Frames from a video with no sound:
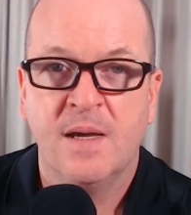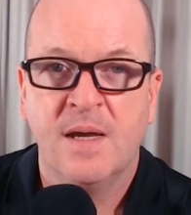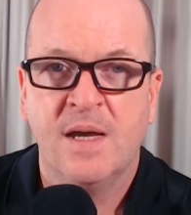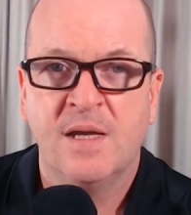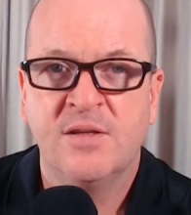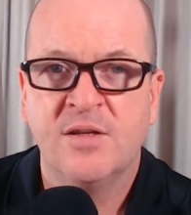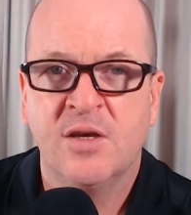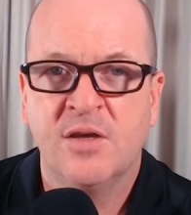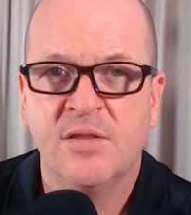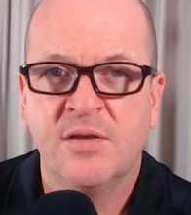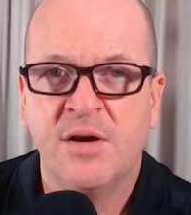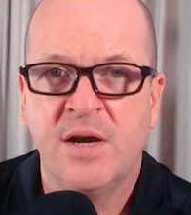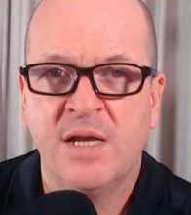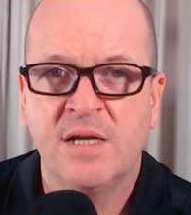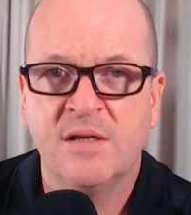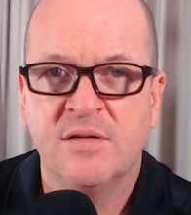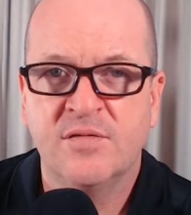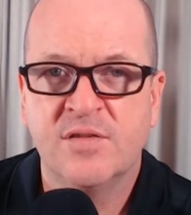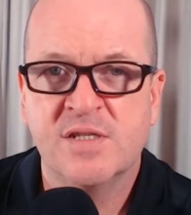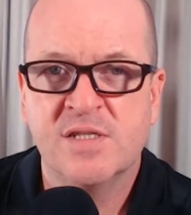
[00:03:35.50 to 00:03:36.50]
At the other
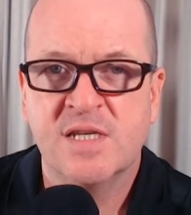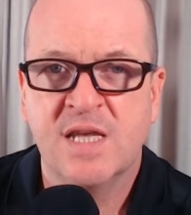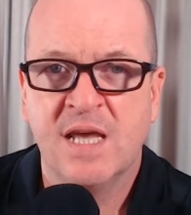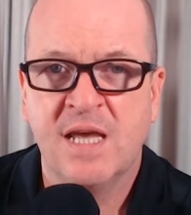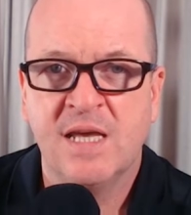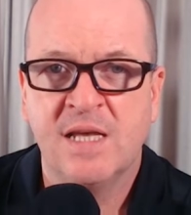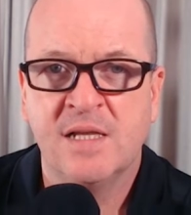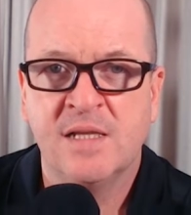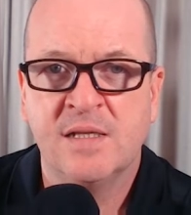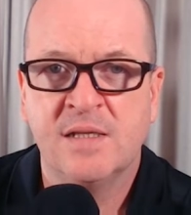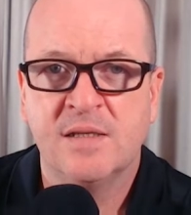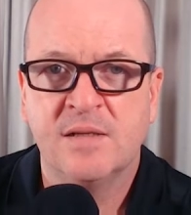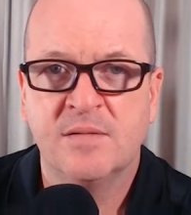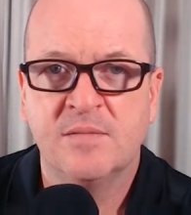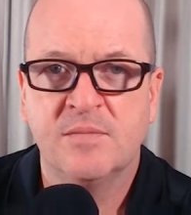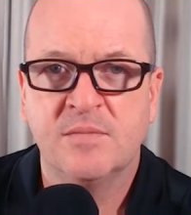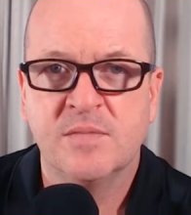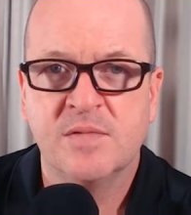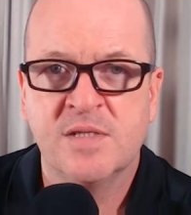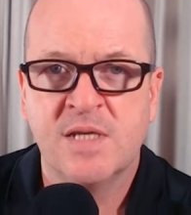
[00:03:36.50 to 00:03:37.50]
end of the scale,
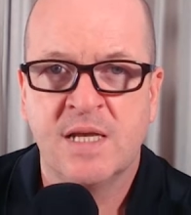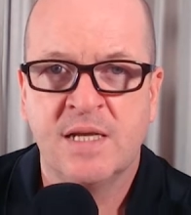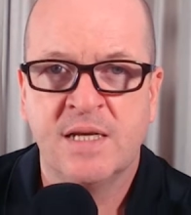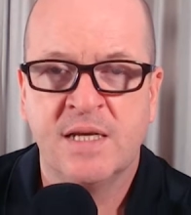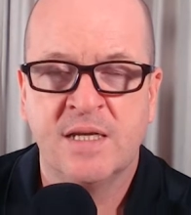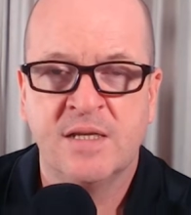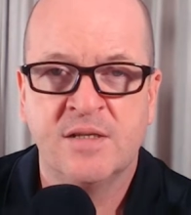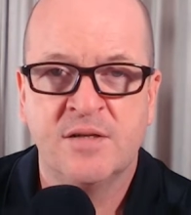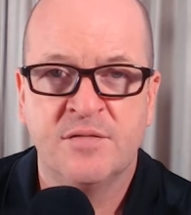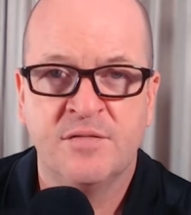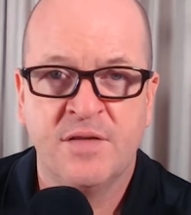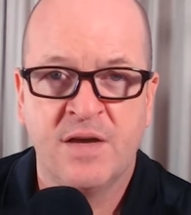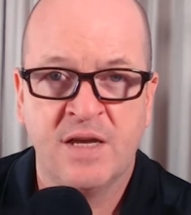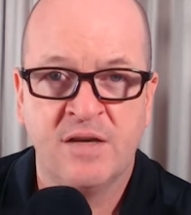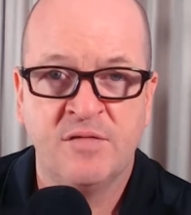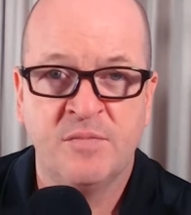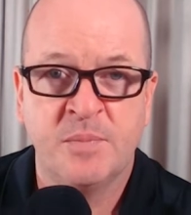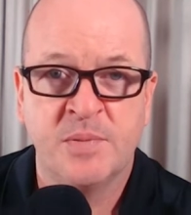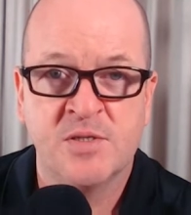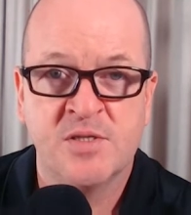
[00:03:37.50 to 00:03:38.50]
setting it to
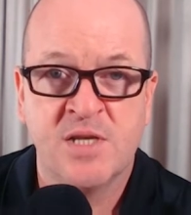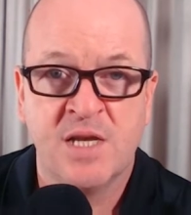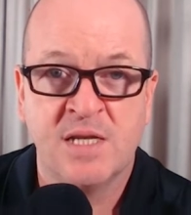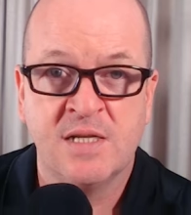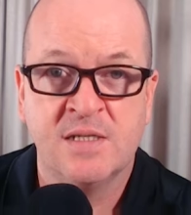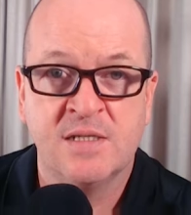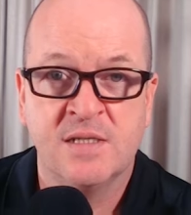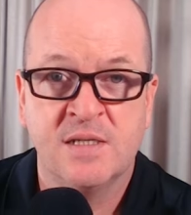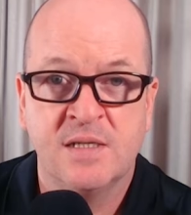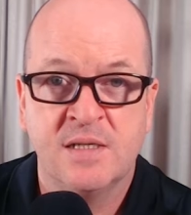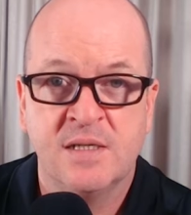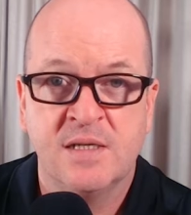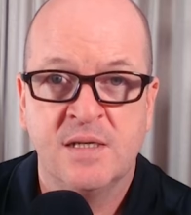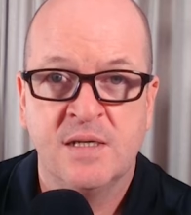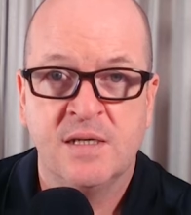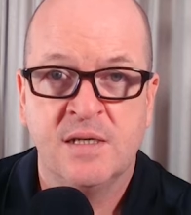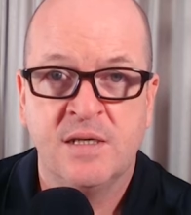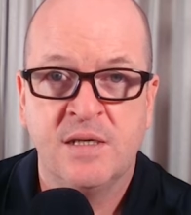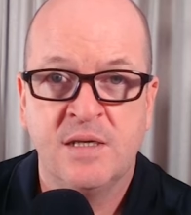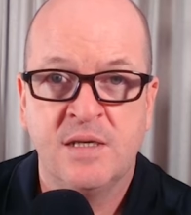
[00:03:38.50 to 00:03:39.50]
5%
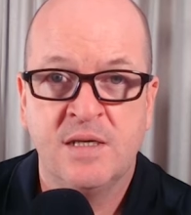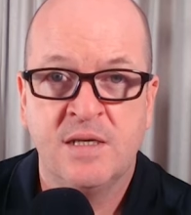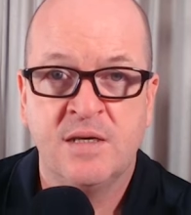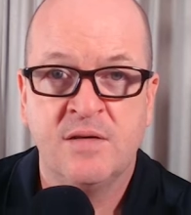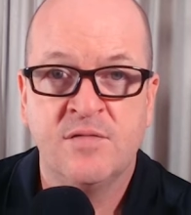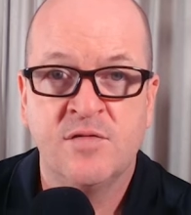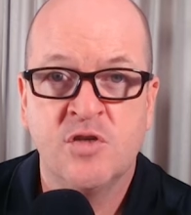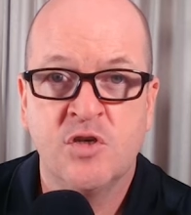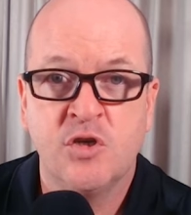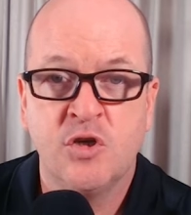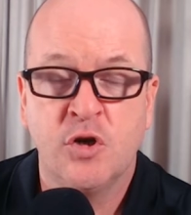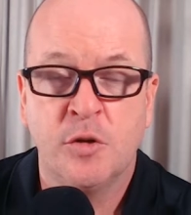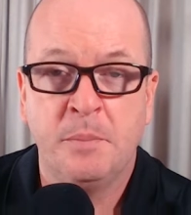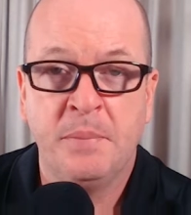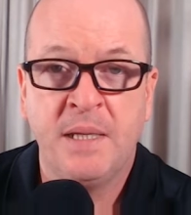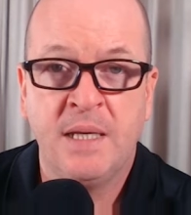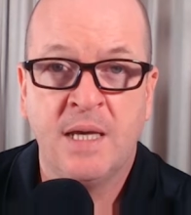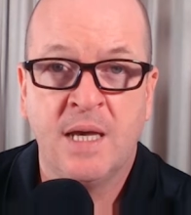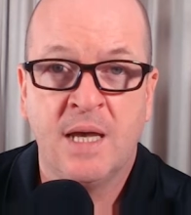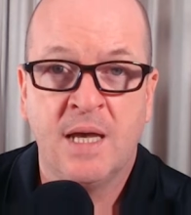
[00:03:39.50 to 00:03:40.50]
gives your
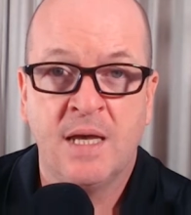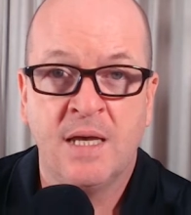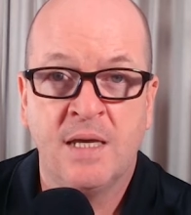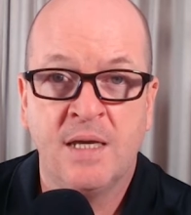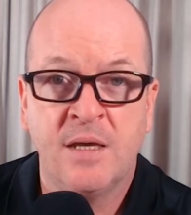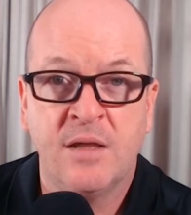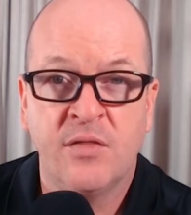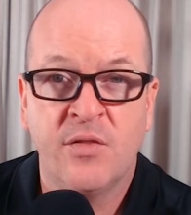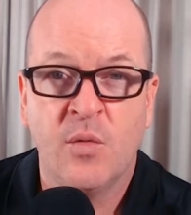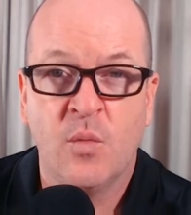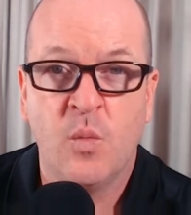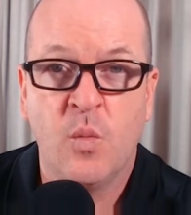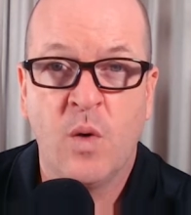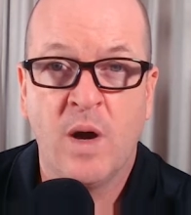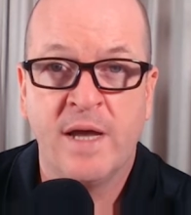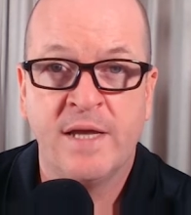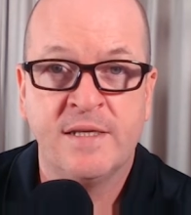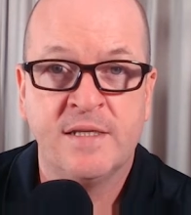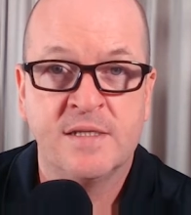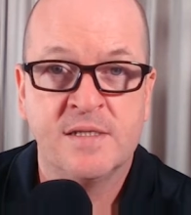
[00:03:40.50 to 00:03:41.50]
PI the
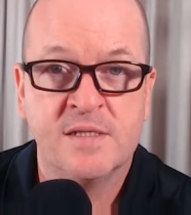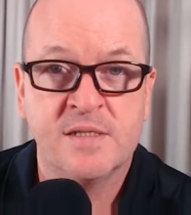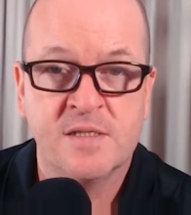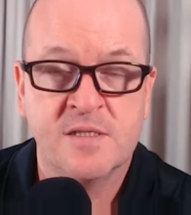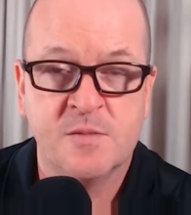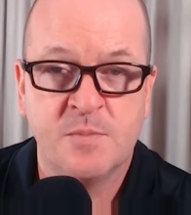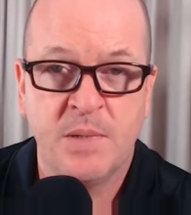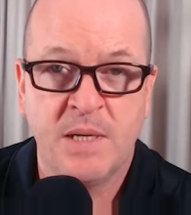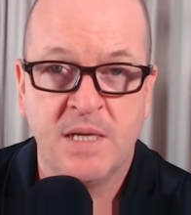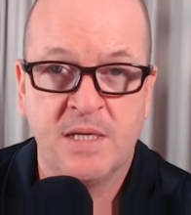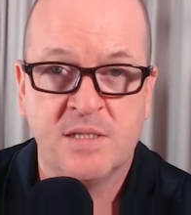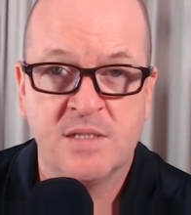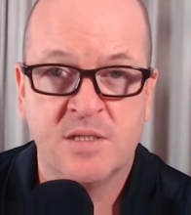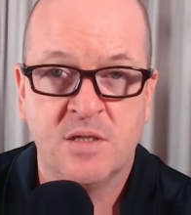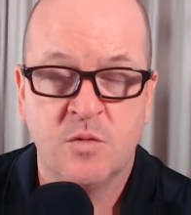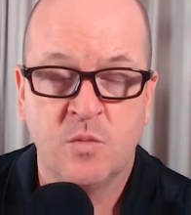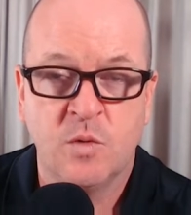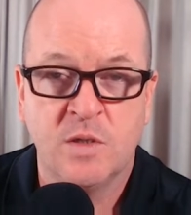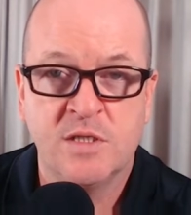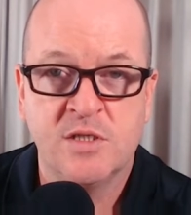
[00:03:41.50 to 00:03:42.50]
widest space
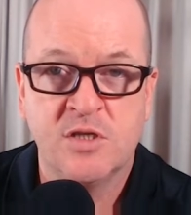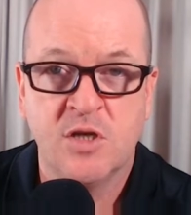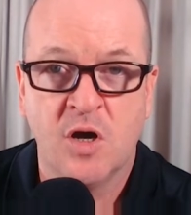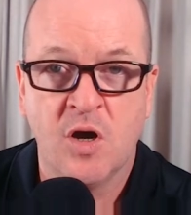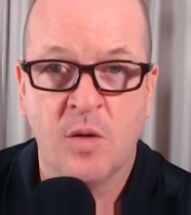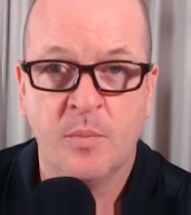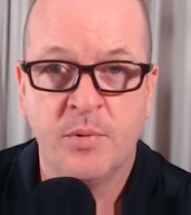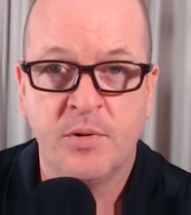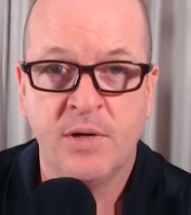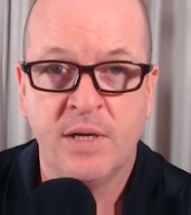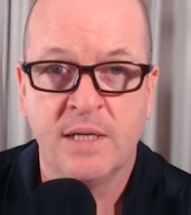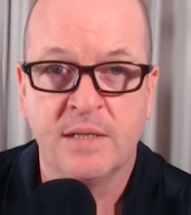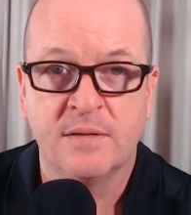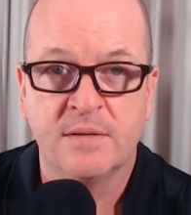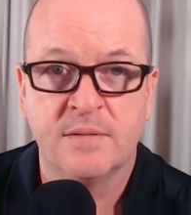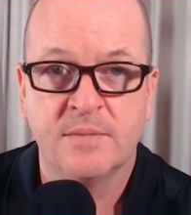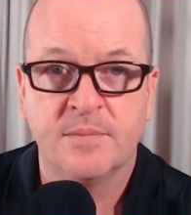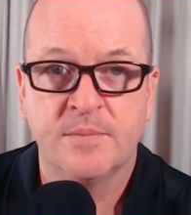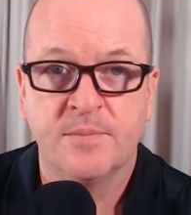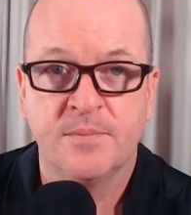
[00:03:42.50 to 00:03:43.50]
in which to operate.